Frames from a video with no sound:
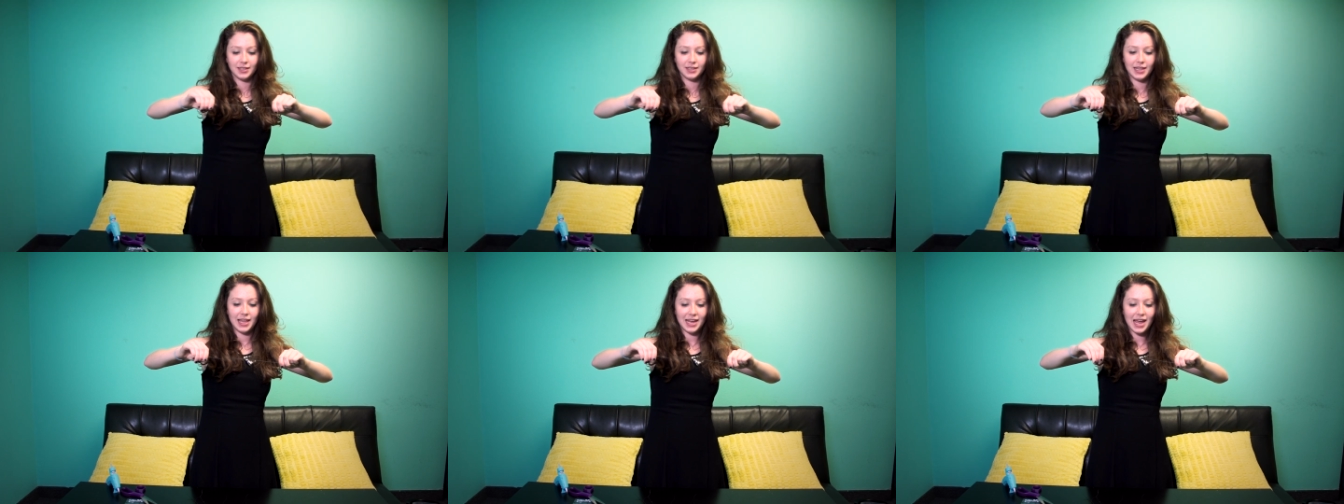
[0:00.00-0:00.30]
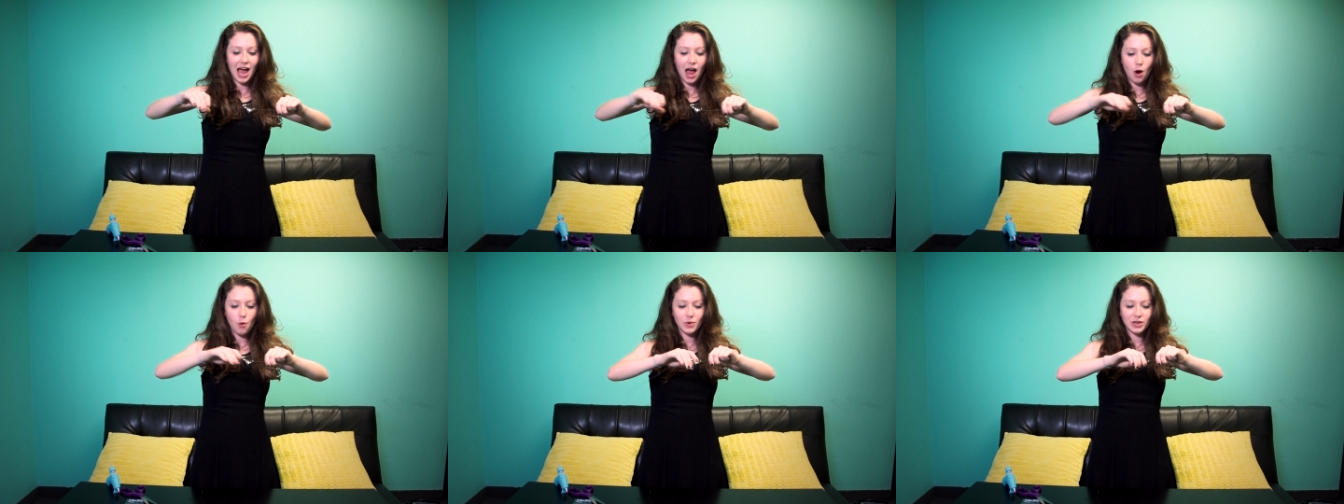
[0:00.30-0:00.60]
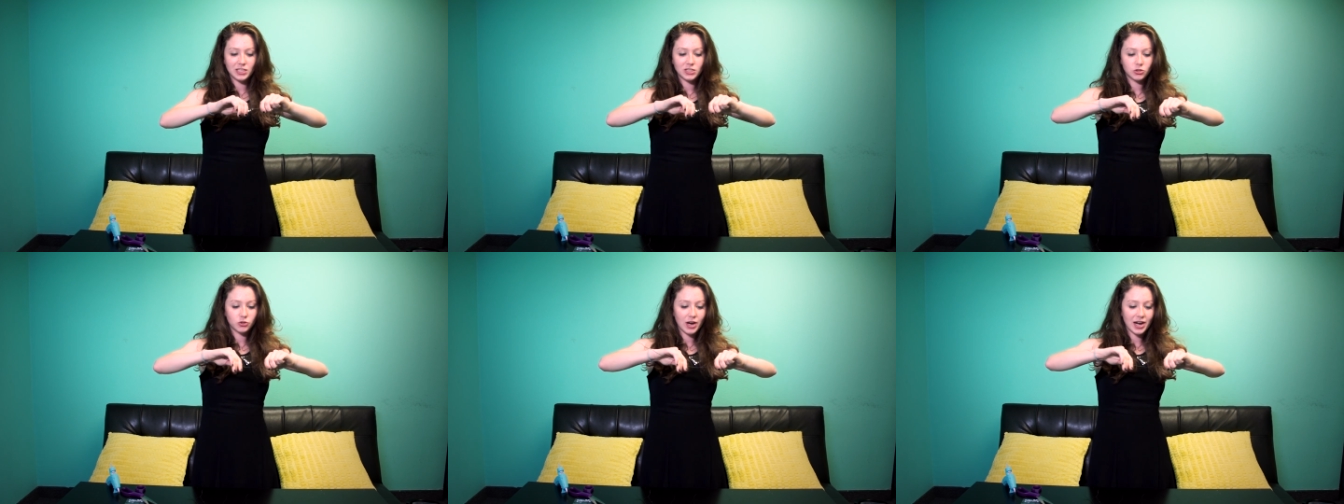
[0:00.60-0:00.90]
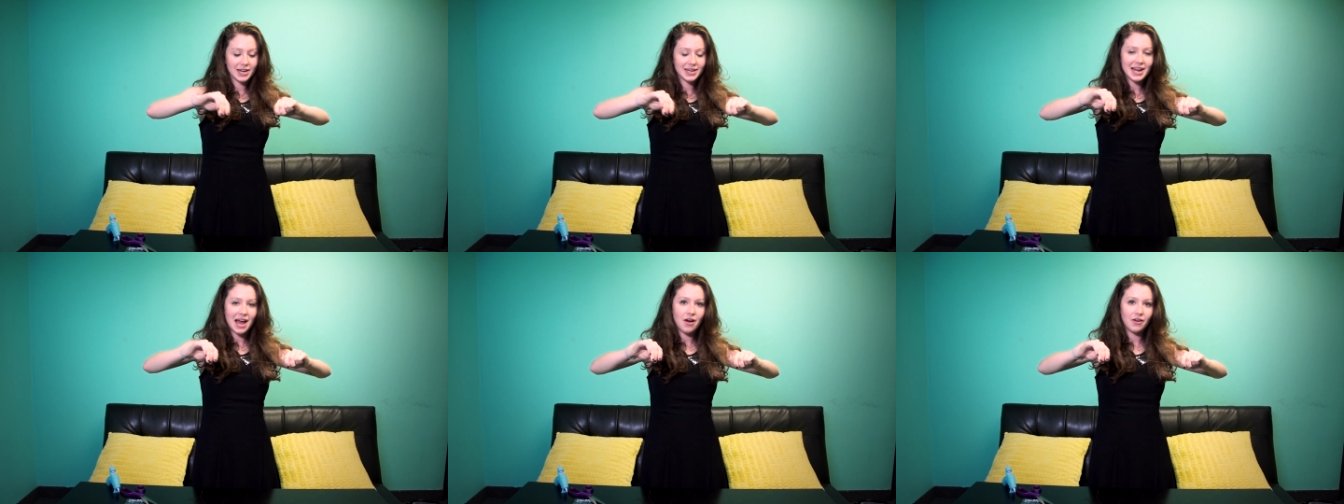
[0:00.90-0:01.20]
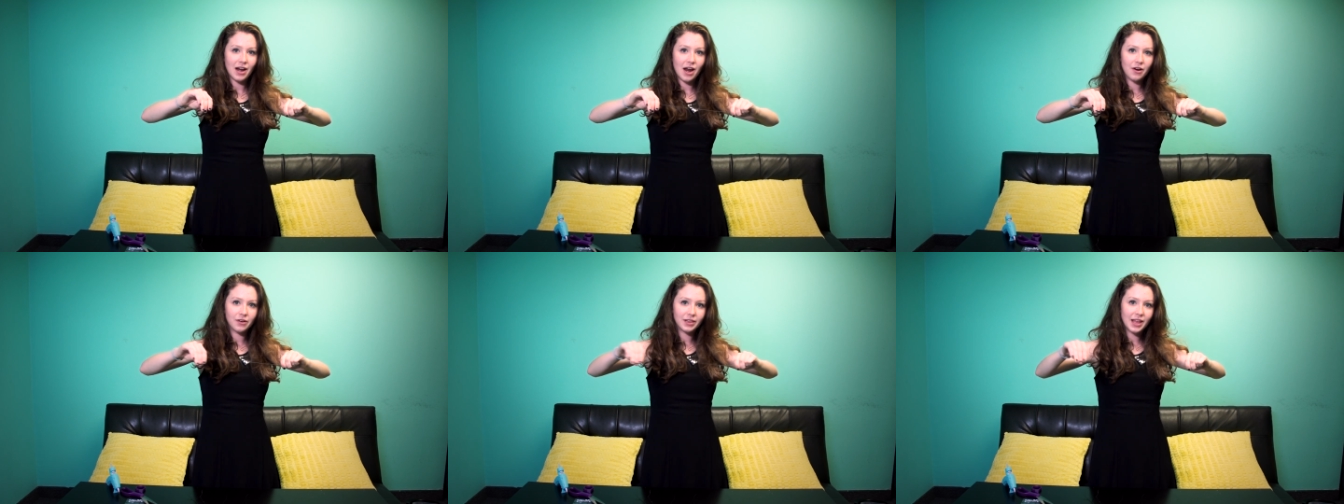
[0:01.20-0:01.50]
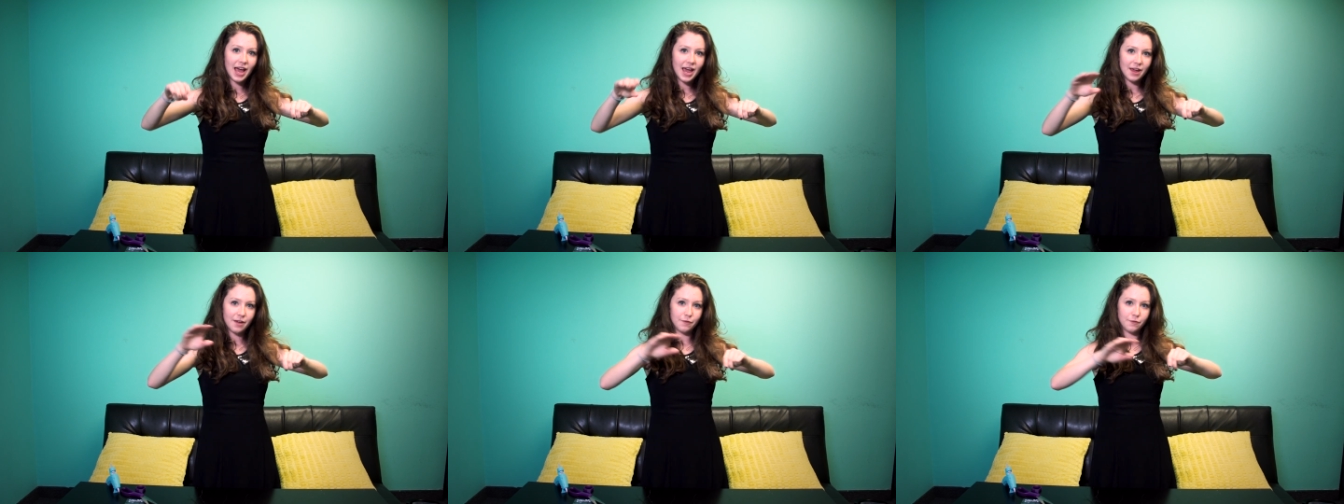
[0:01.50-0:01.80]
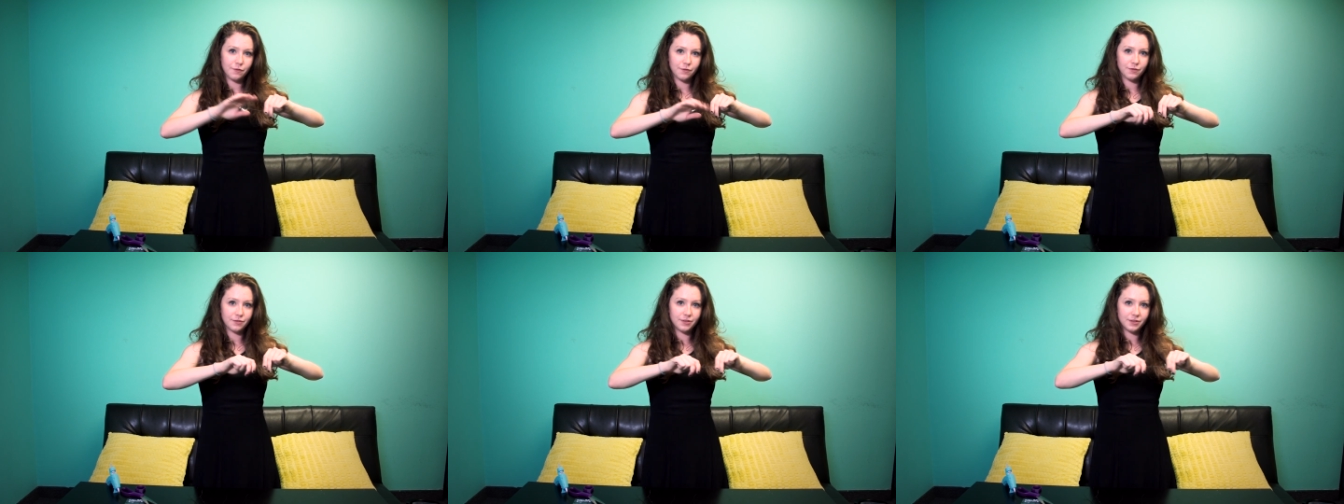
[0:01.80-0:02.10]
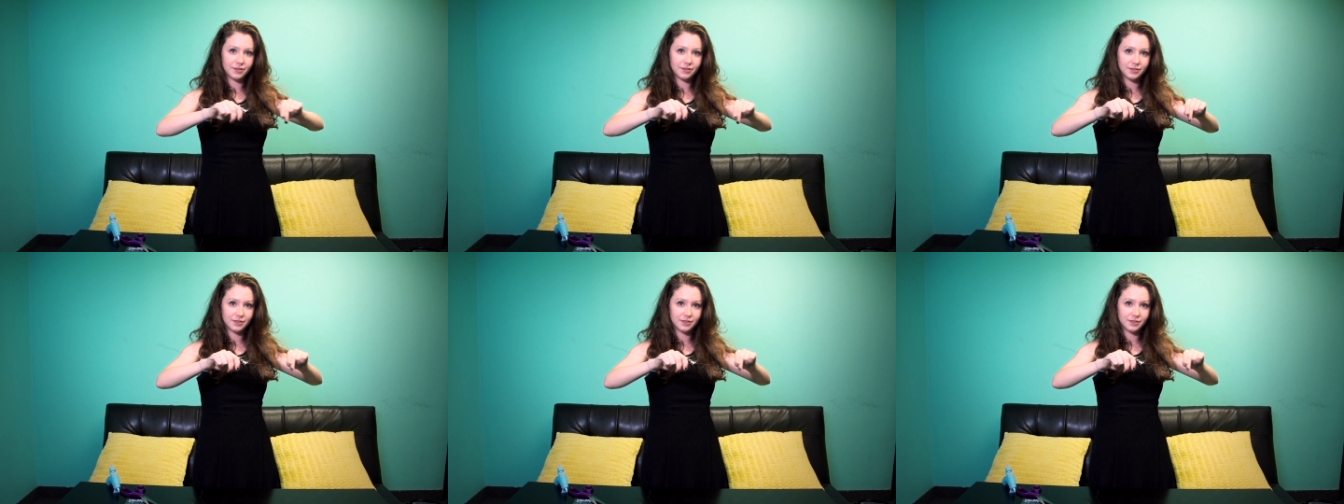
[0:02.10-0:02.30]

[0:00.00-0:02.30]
like how we straighten out our life